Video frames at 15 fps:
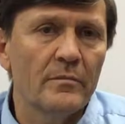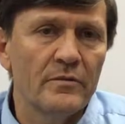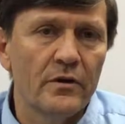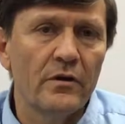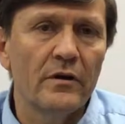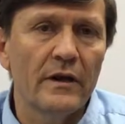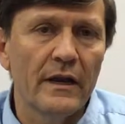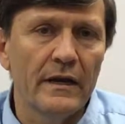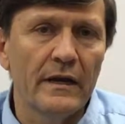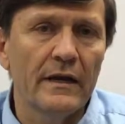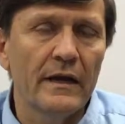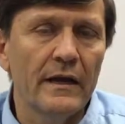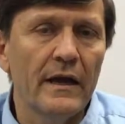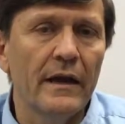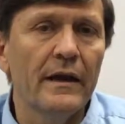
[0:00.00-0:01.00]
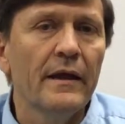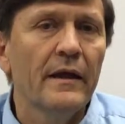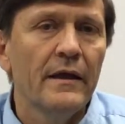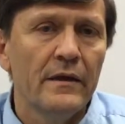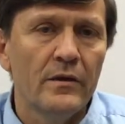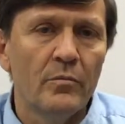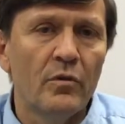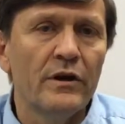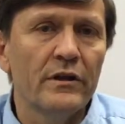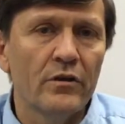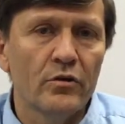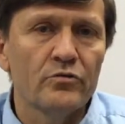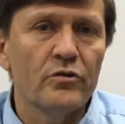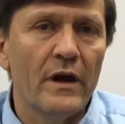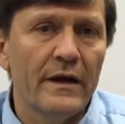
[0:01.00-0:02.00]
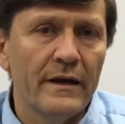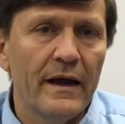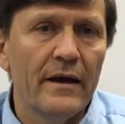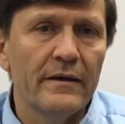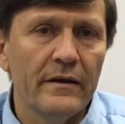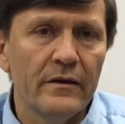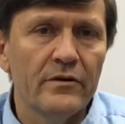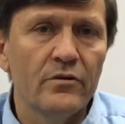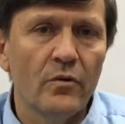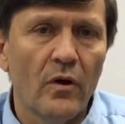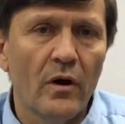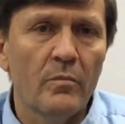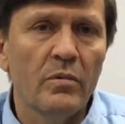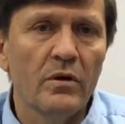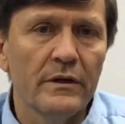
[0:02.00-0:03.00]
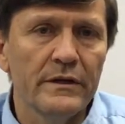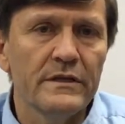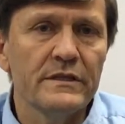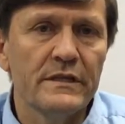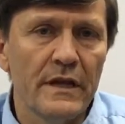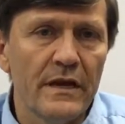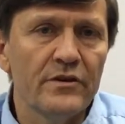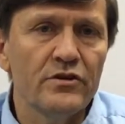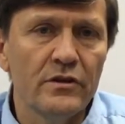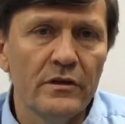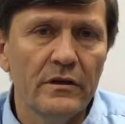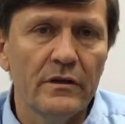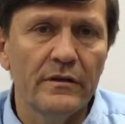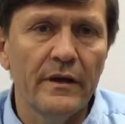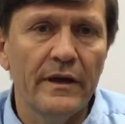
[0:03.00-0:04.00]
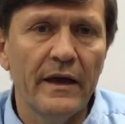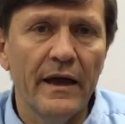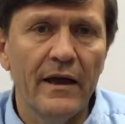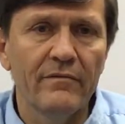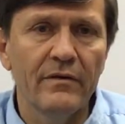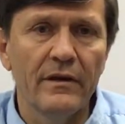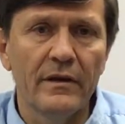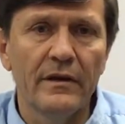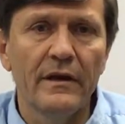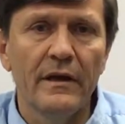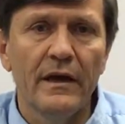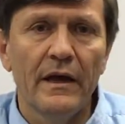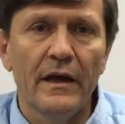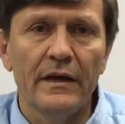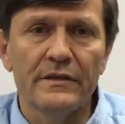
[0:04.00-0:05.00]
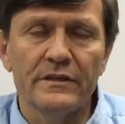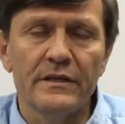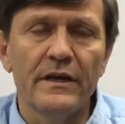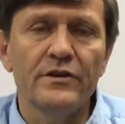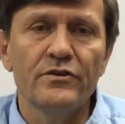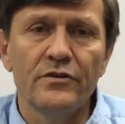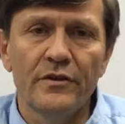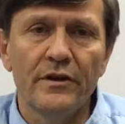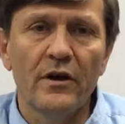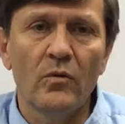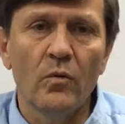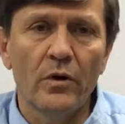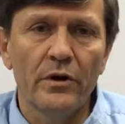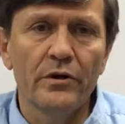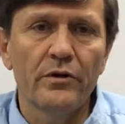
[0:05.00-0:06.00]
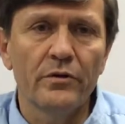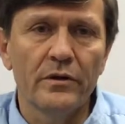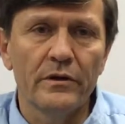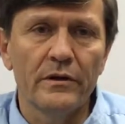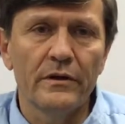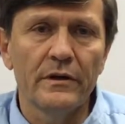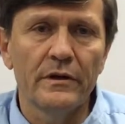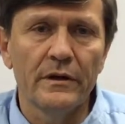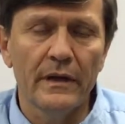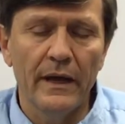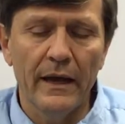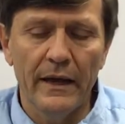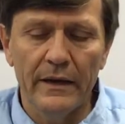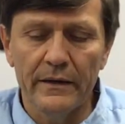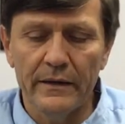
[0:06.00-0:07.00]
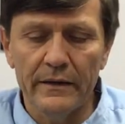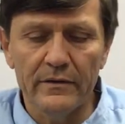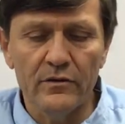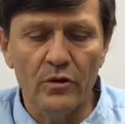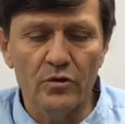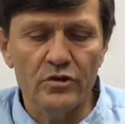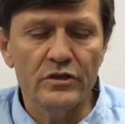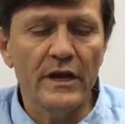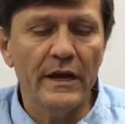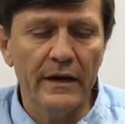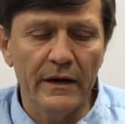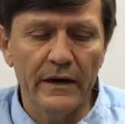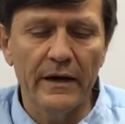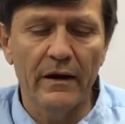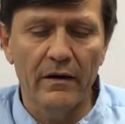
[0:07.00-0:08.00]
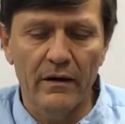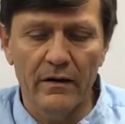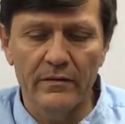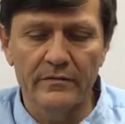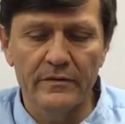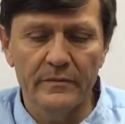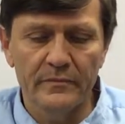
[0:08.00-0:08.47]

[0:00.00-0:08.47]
them turned in. And again, you bring those right down here to our police station, and they have a station there where you can get those taken care of.